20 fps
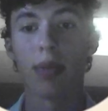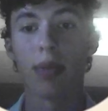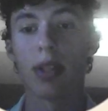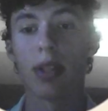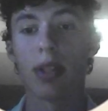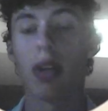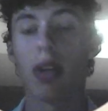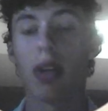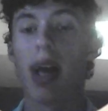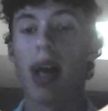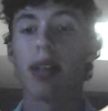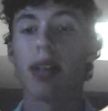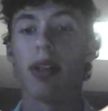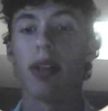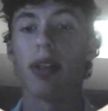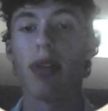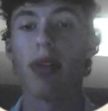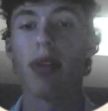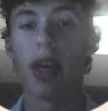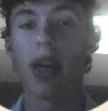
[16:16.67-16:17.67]
So
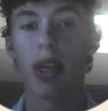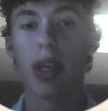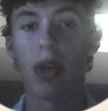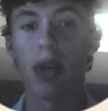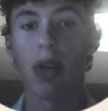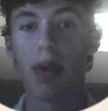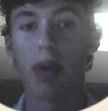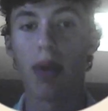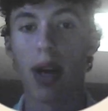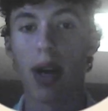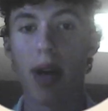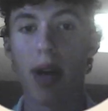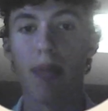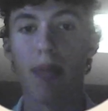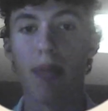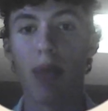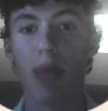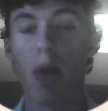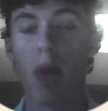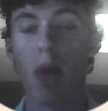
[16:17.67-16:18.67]
lastly, thank you.
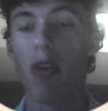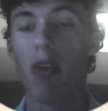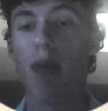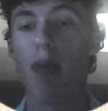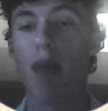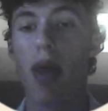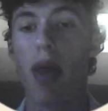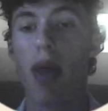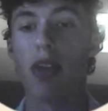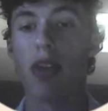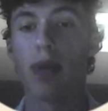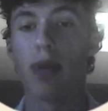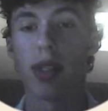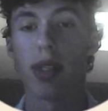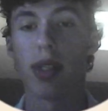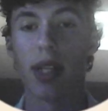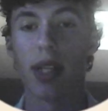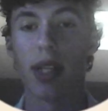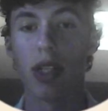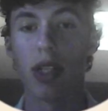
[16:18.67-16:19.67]
Hopefully by the end of this
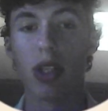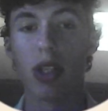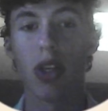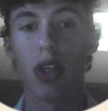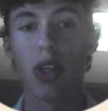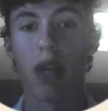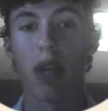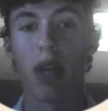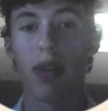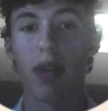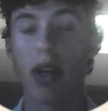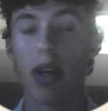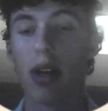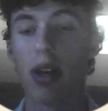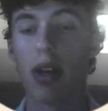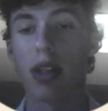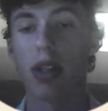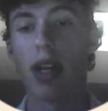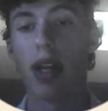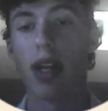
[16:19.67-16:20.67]
presentation, you have a good
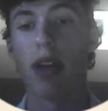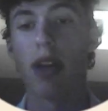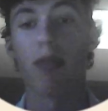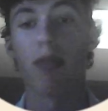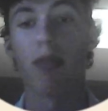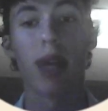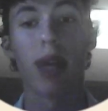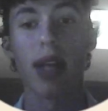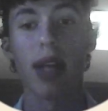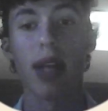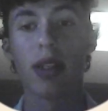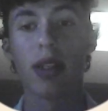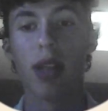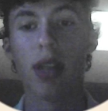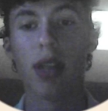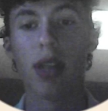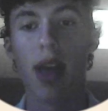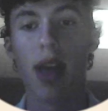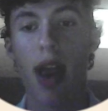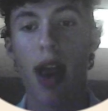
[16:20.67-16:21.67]
understanding of plants
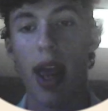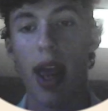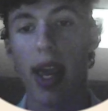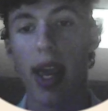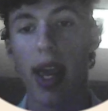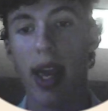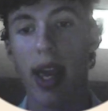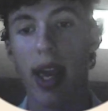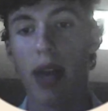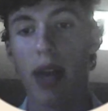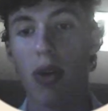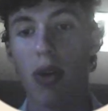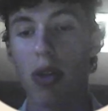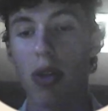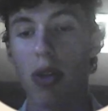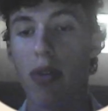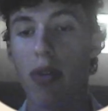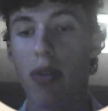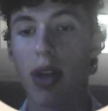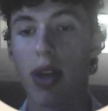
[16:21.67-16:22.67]
and all
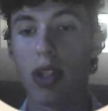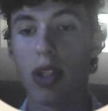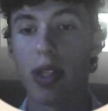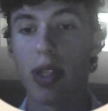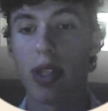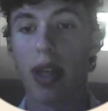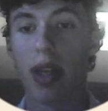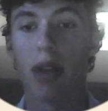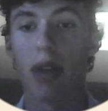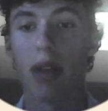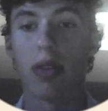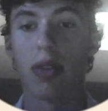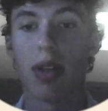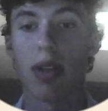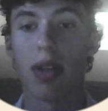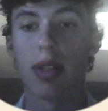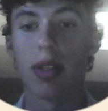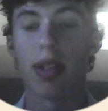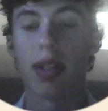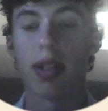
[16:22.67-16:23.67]
the functions and
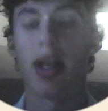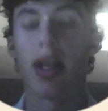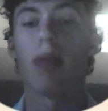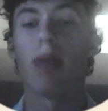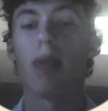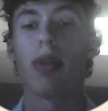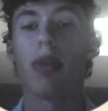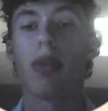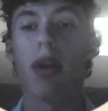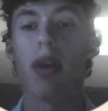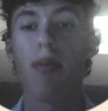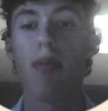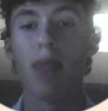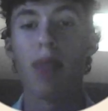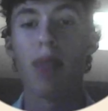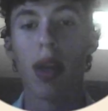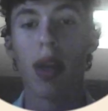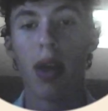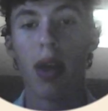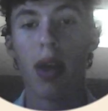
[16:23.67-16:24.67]
characteristics that come with them.
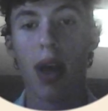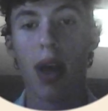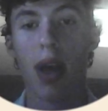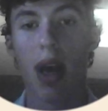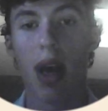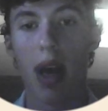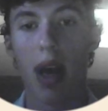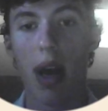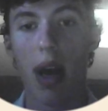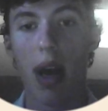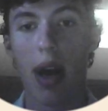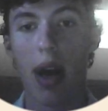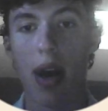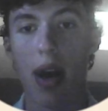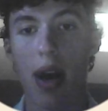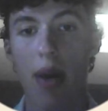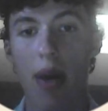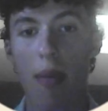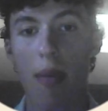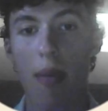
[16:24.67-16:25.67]

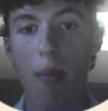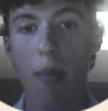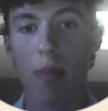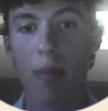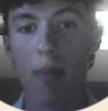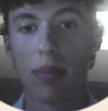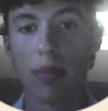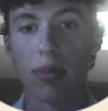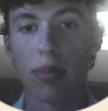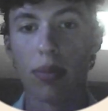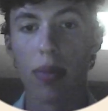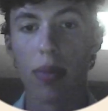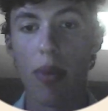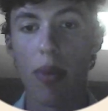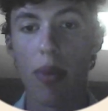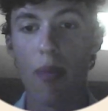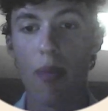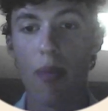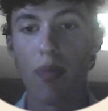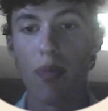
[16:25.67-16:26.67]

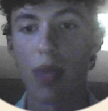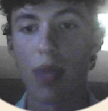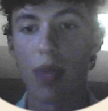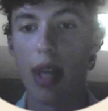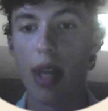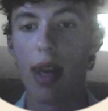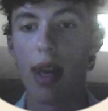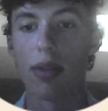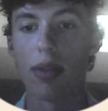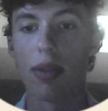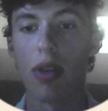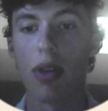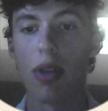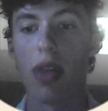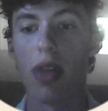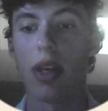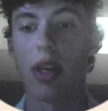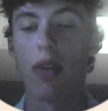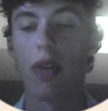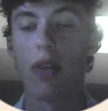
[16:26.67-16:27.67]
And yeah, so
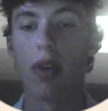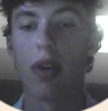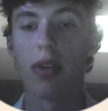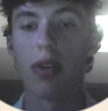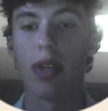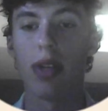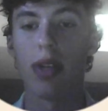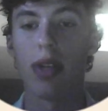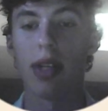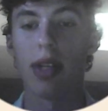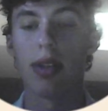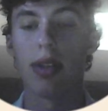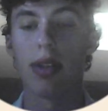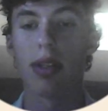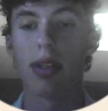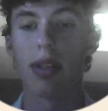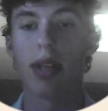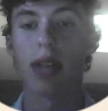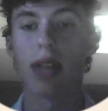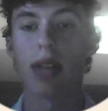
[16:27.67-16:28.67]
thank you for tuning into
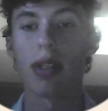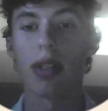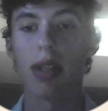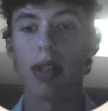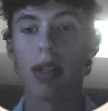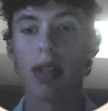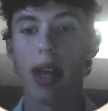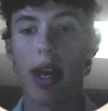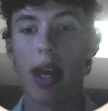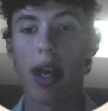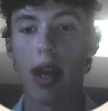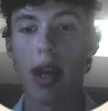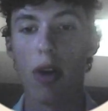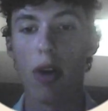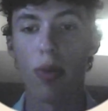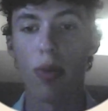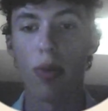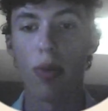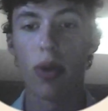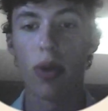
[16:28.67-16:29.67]
this lesson, and I
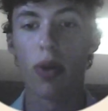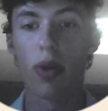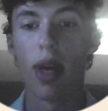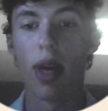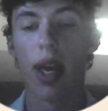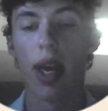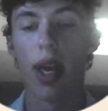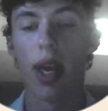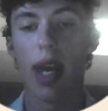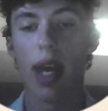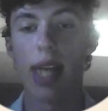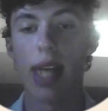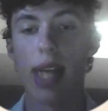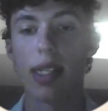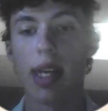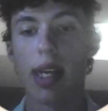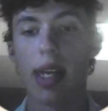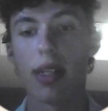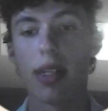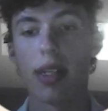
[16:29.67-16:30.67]
hope you guys
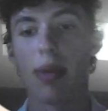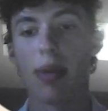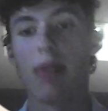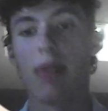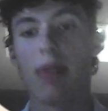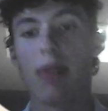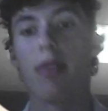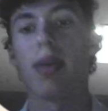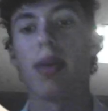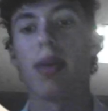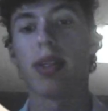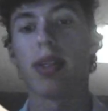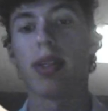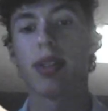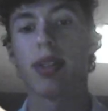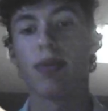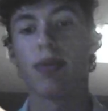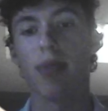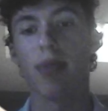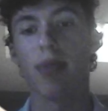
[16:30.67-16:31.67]
gain something from this.